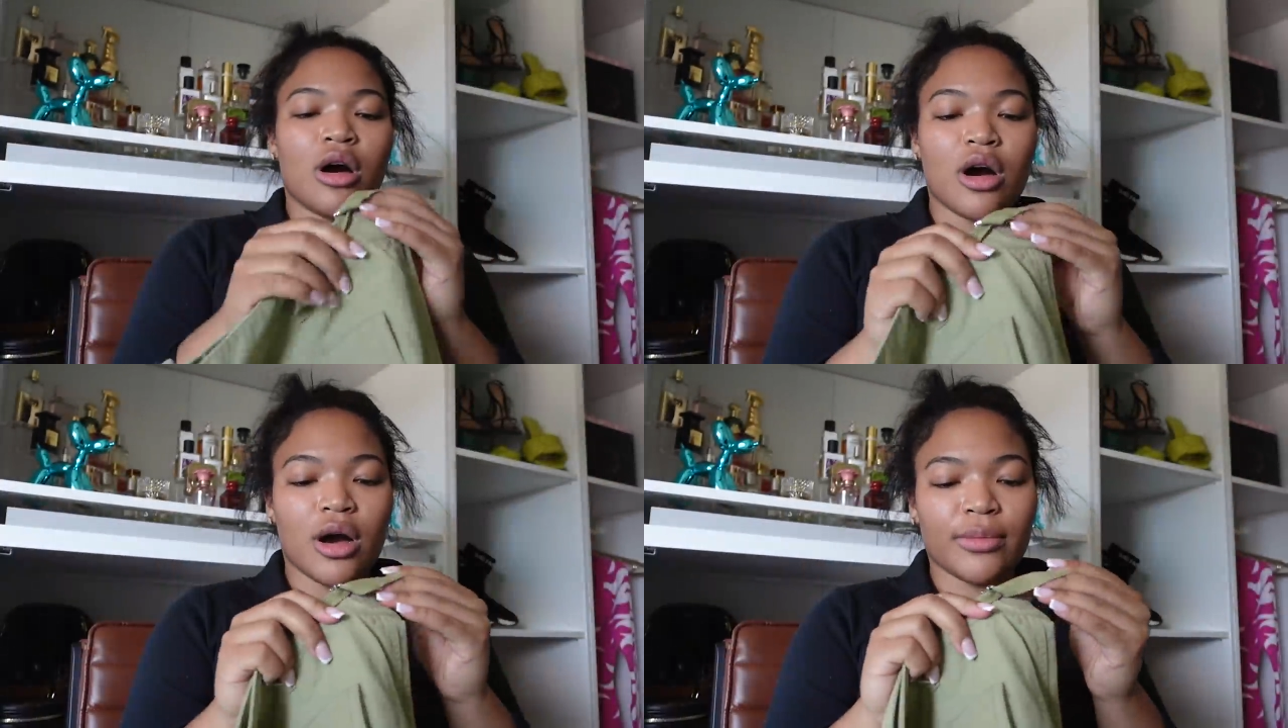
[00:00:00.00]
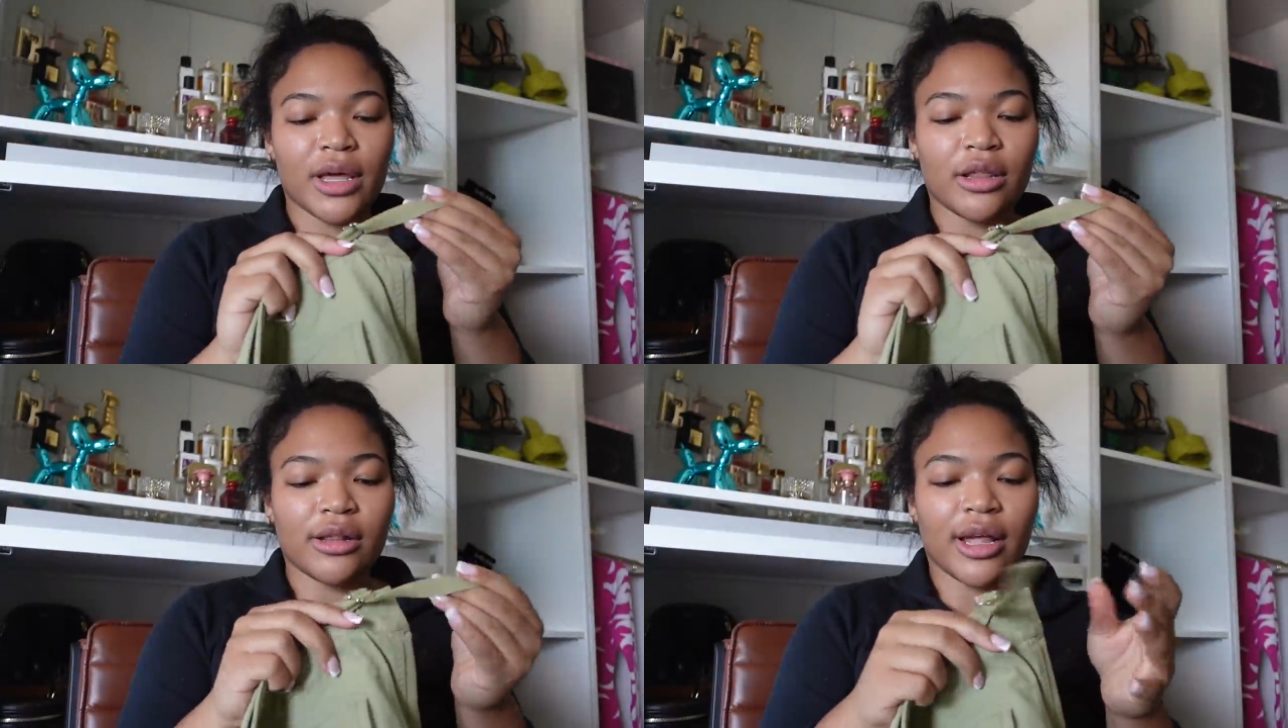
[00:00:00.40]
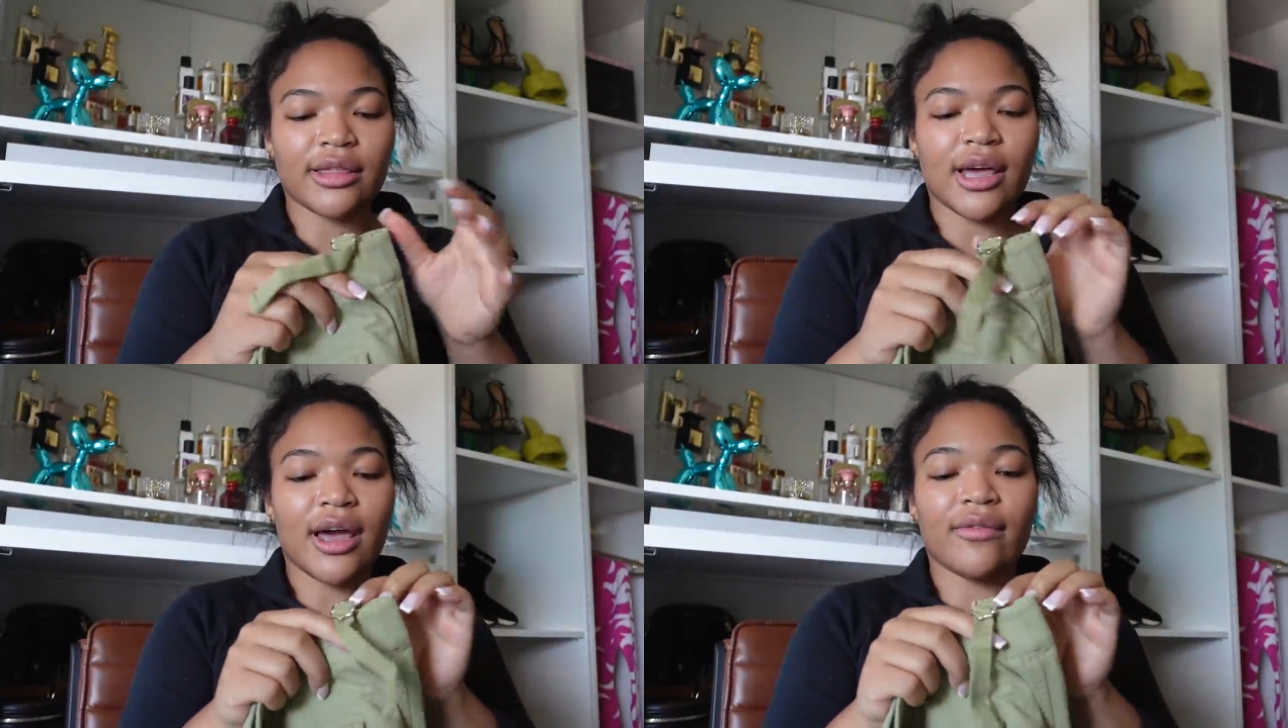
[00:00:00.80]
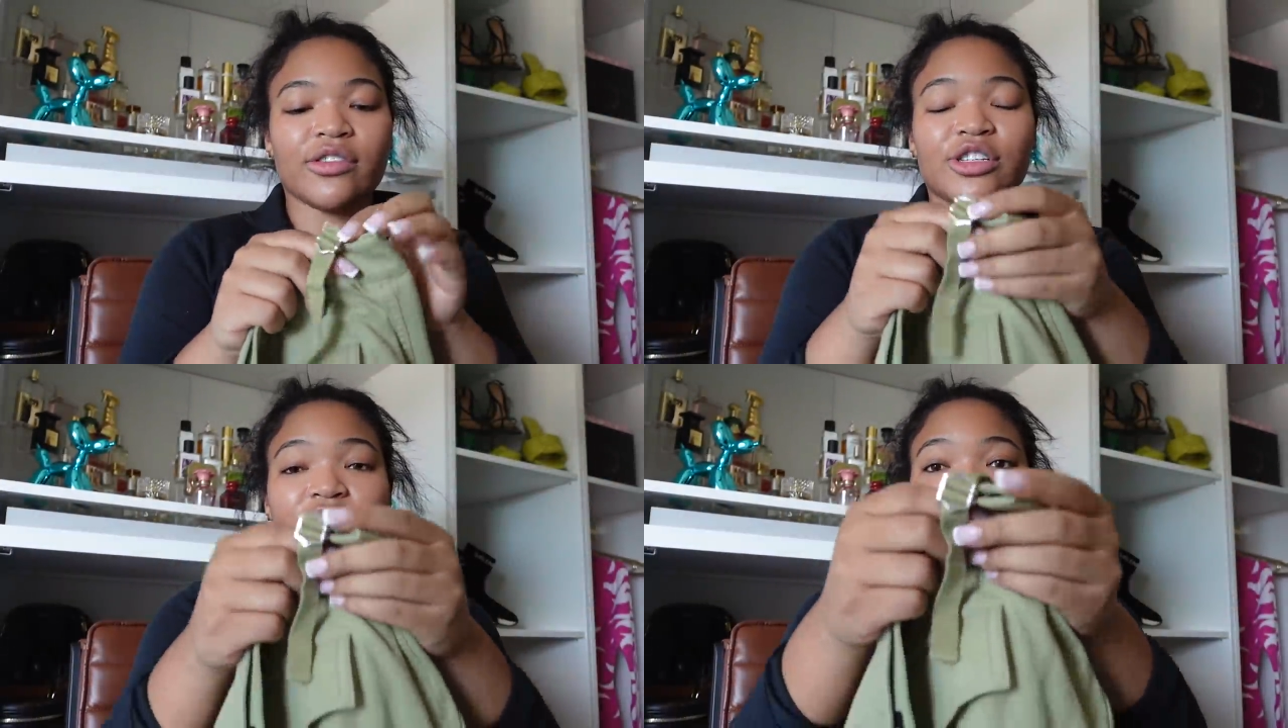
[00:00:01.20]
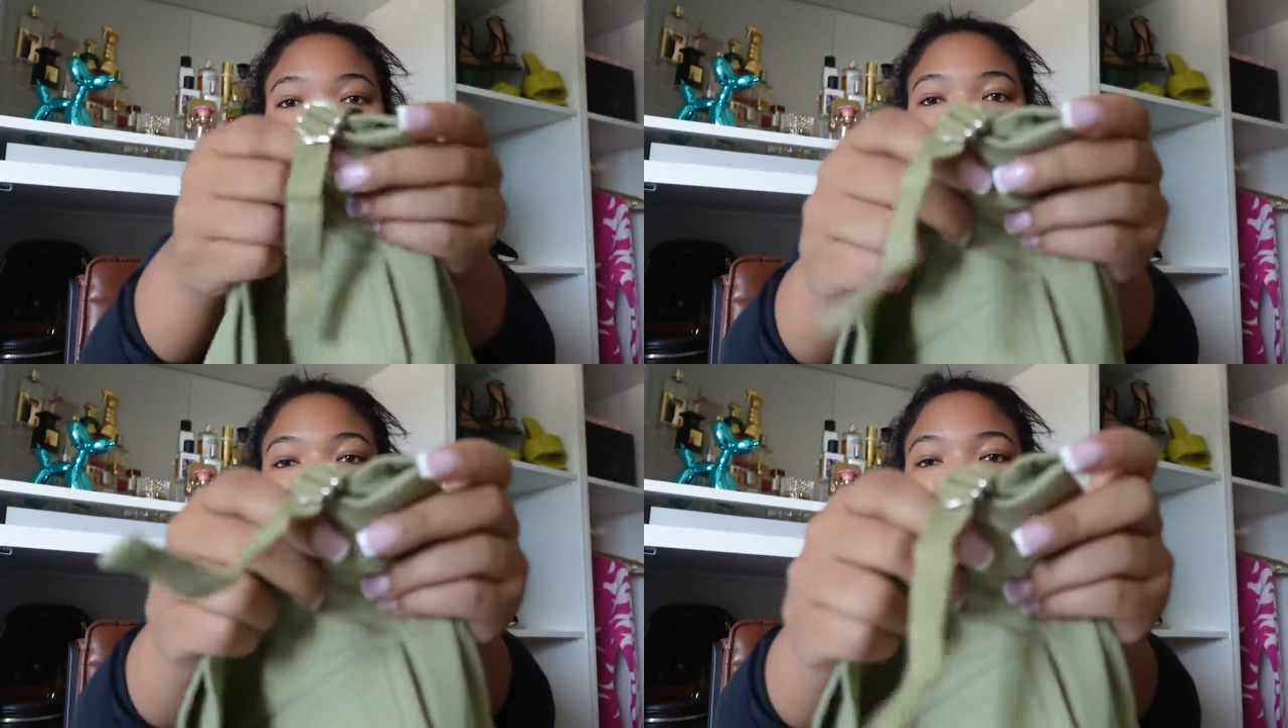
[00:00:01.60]
um, they look like they have
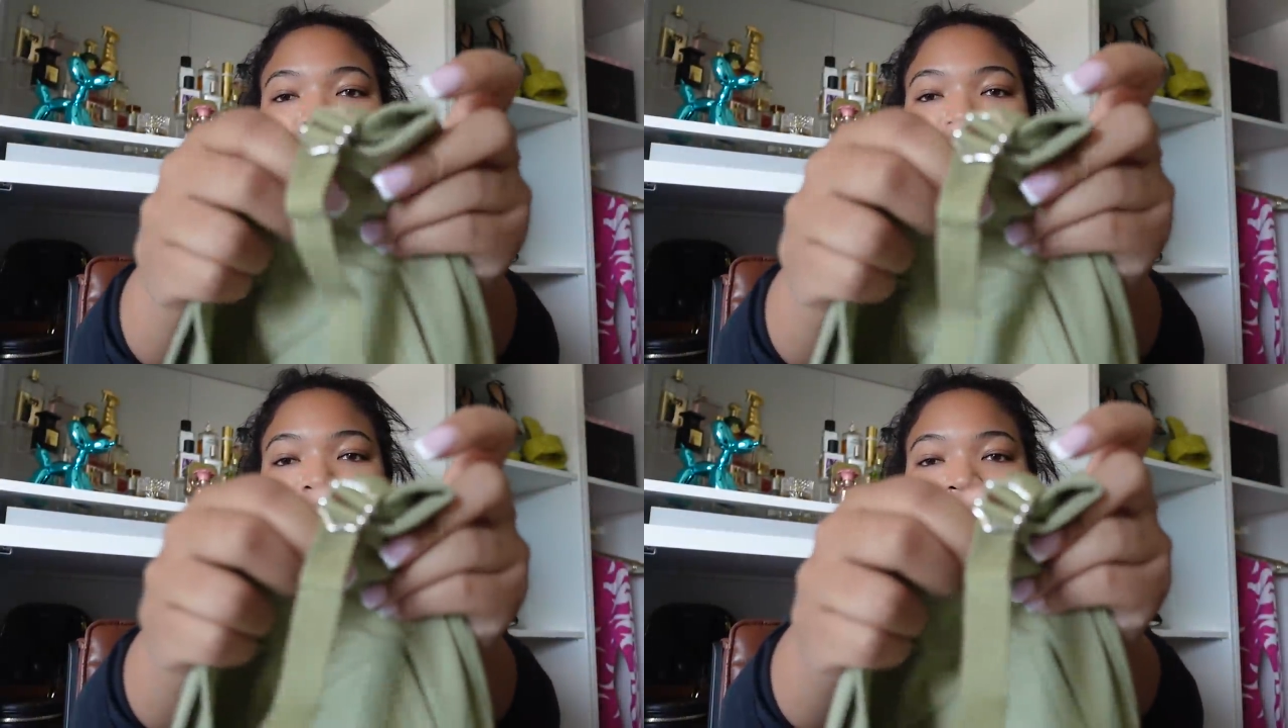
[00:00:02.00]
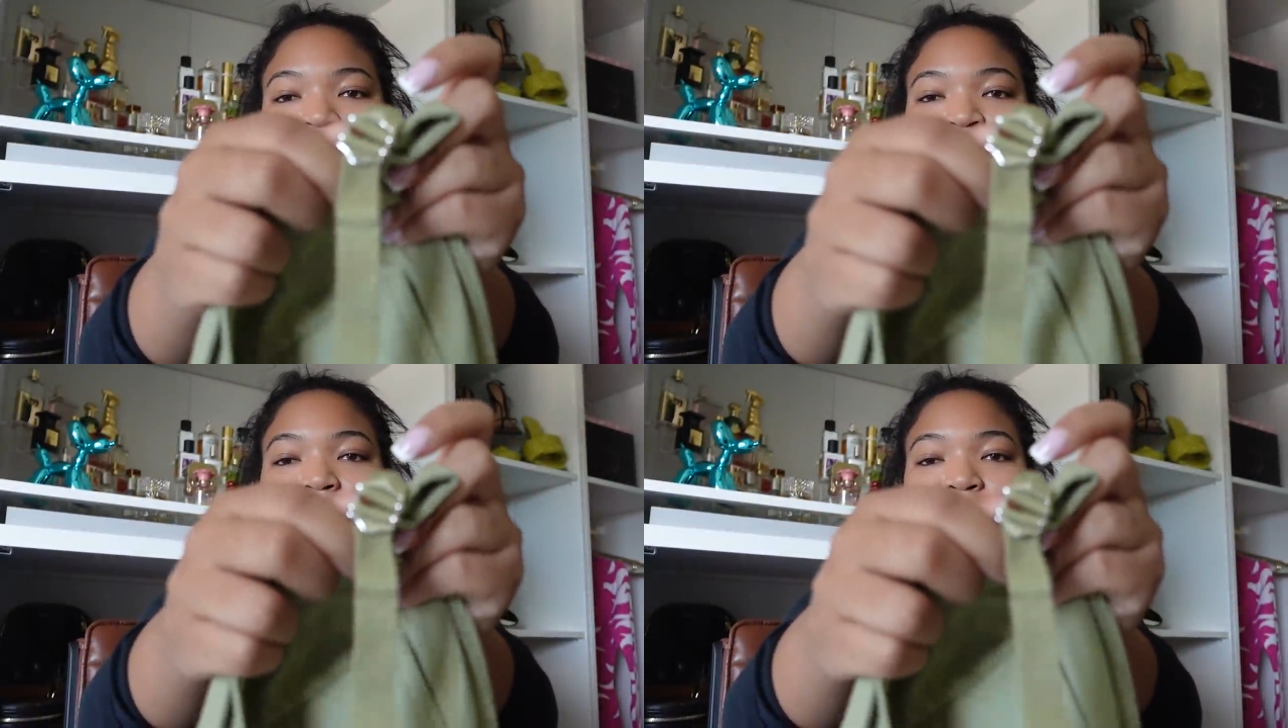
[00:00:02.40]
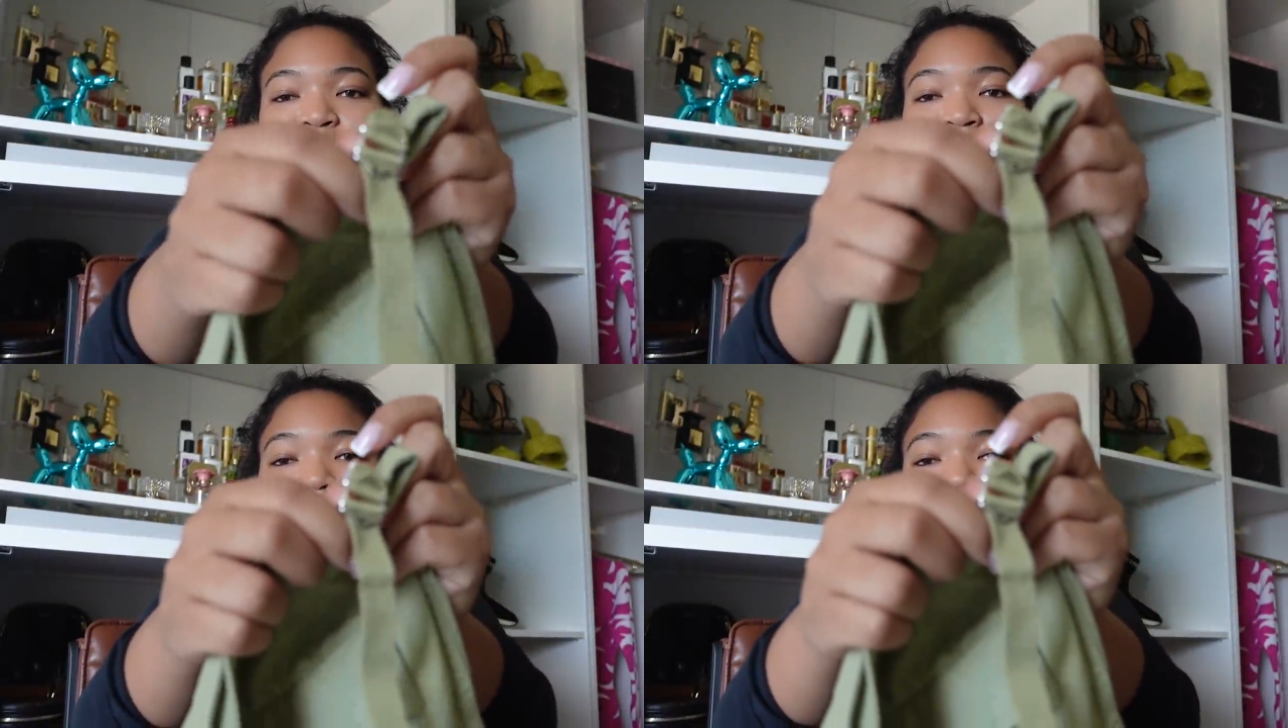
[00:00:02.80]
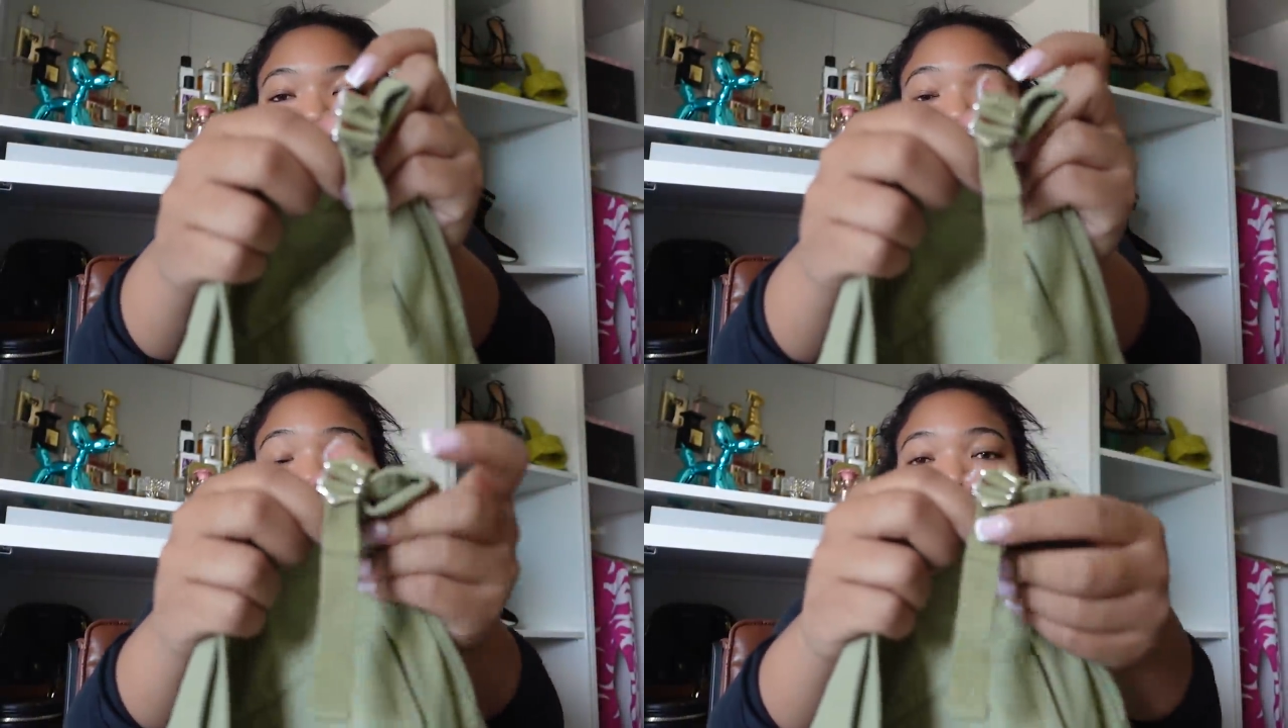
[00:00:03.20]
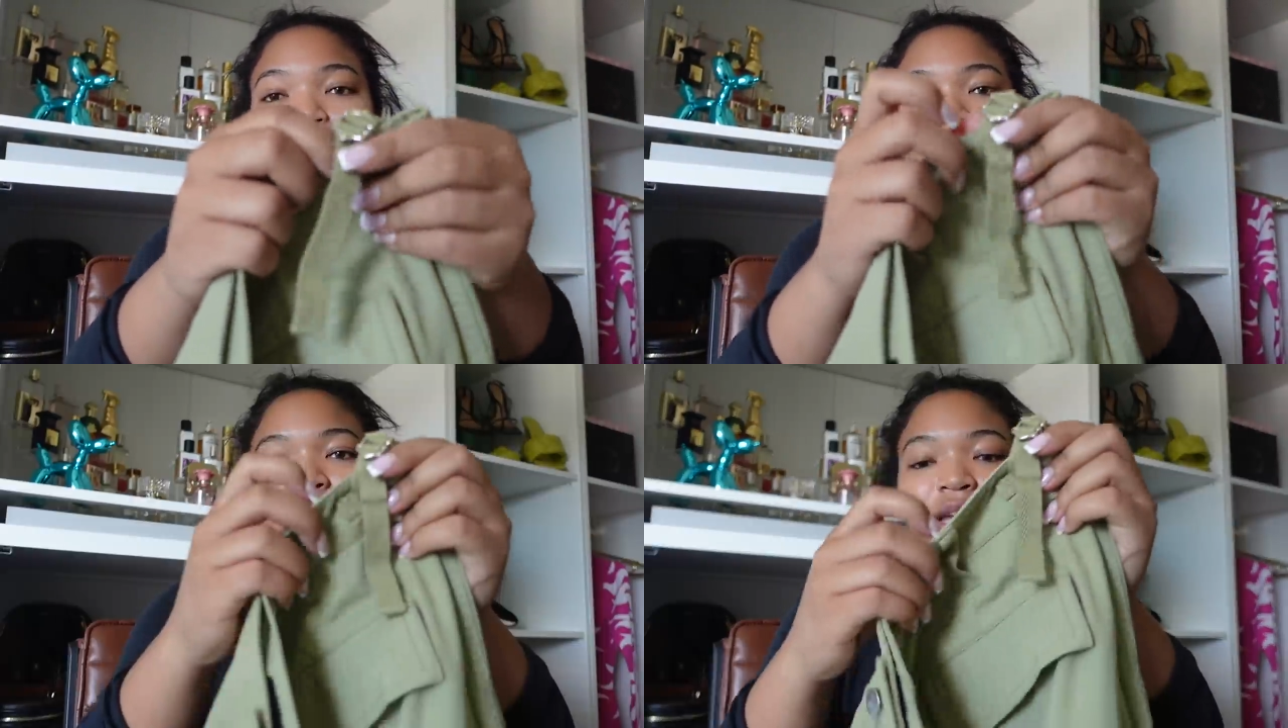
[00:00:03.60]
adjustable straps right here so
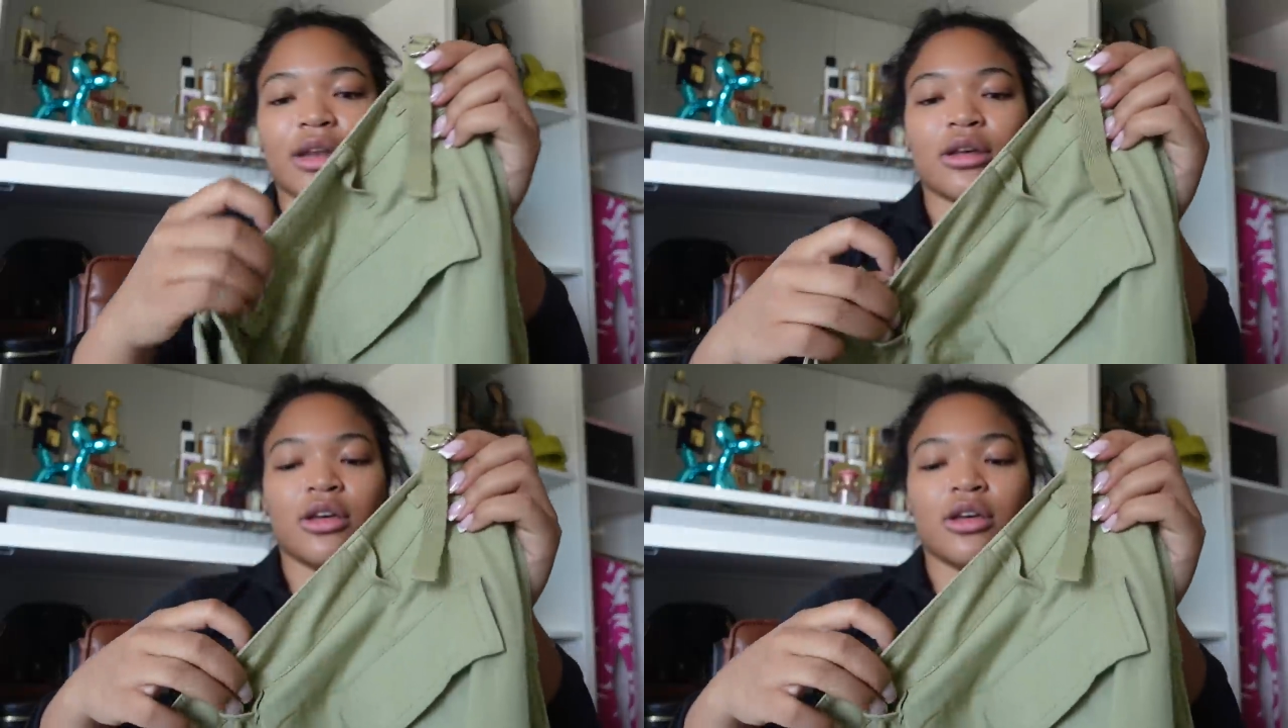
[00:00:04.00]
i can